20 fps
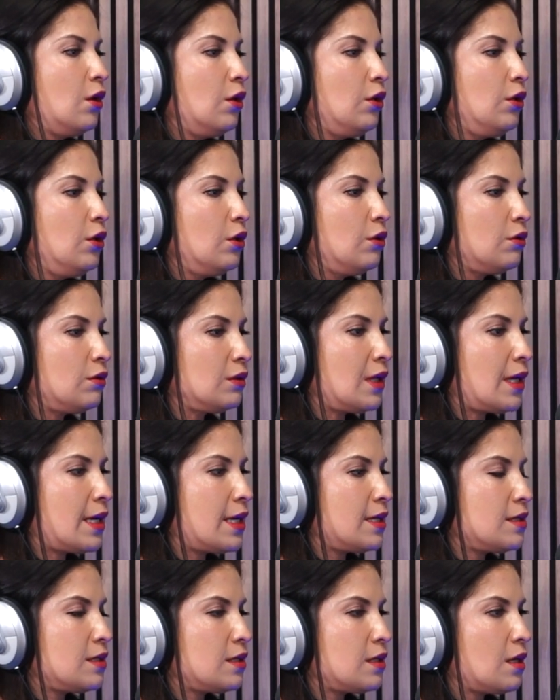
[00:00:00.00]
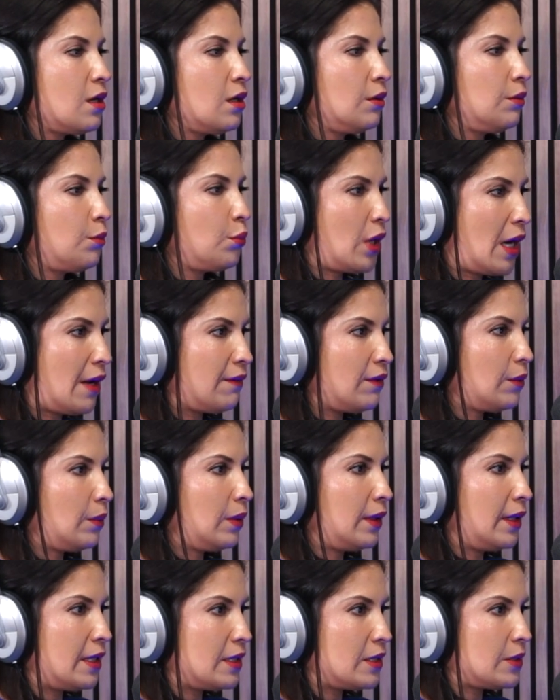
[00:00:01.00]
utilize private
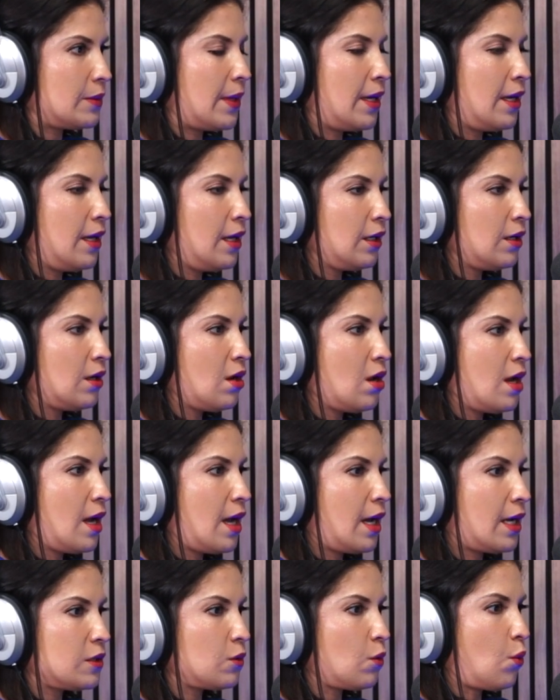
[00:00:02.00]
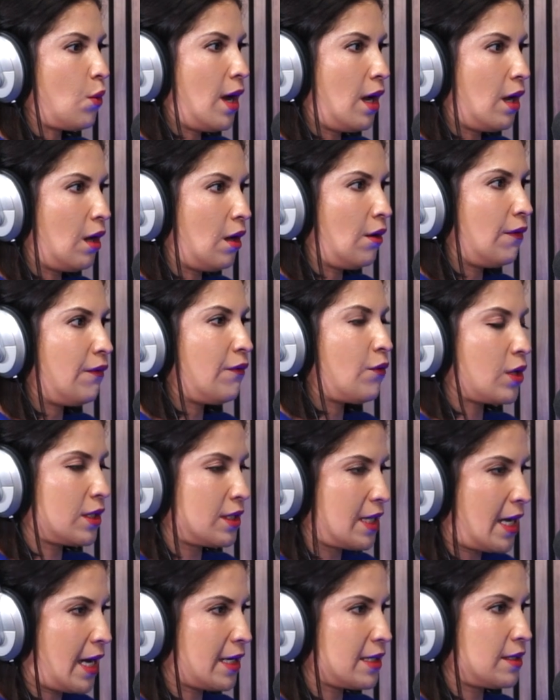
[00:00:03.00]
placement as well for
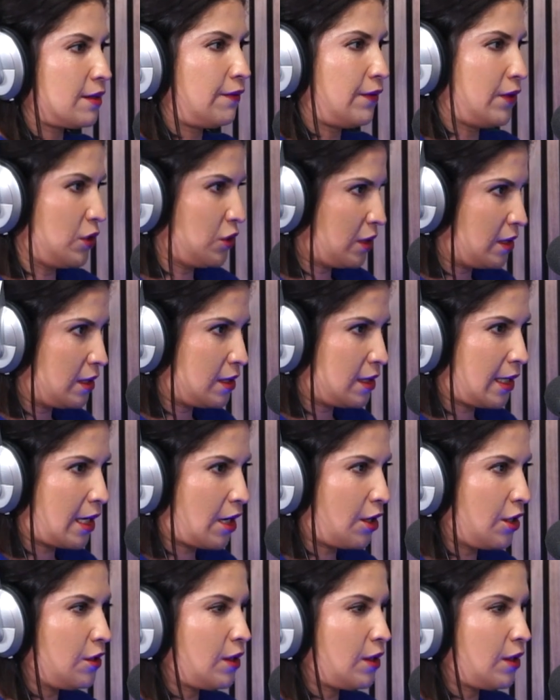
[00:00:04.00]
tax efficiency.